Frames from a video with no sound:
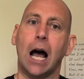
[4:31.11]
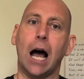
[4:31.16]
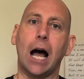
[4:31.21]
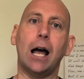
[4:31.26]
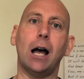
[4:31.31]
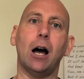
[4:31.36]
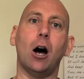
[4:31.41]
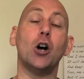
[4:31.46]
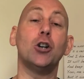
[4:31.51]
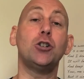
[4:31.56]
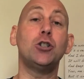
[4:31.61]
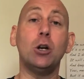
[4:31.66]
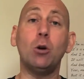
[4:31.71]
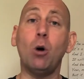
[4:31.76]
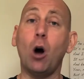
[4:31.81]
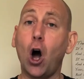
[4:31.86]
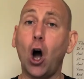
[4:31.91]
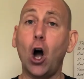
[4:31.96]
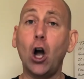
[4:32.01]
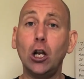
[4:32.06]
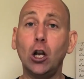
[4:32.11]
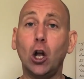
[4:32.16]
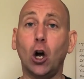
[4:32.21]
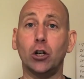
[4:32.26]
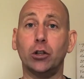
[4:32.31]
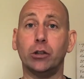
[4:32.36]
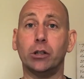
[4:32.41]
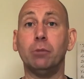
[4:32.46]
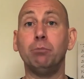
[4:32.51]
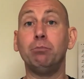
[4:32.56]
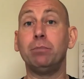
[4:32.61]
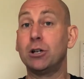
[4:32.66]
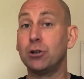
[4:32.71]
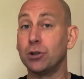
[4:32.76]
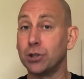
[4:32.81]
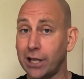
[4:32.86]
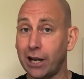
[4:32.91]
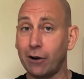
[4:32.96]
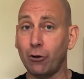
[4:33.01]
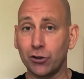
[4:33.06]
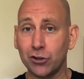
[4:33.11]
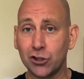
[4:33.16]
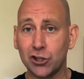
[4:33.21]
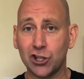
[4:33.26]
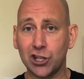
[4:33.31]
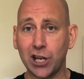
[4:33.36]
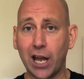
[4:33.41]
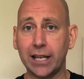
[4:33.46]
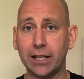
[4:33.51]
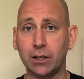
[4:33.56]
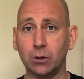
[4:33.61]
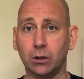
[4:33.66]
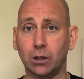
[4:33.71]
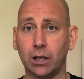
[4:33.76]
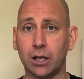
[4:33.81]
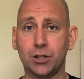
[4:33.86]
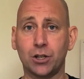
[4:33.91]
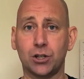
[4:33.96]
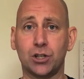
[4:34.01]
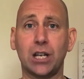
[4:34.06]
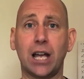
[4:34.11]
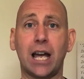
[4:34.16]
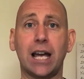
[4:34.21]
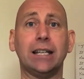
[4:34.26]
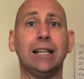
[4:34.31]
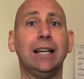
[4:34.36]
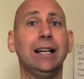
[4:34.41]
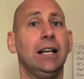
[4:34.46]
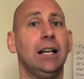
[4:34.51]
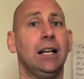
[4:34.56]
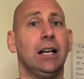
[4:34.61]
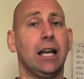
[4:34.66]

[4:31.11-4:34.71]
Uh, I do highlight them because they're on sale, as I say.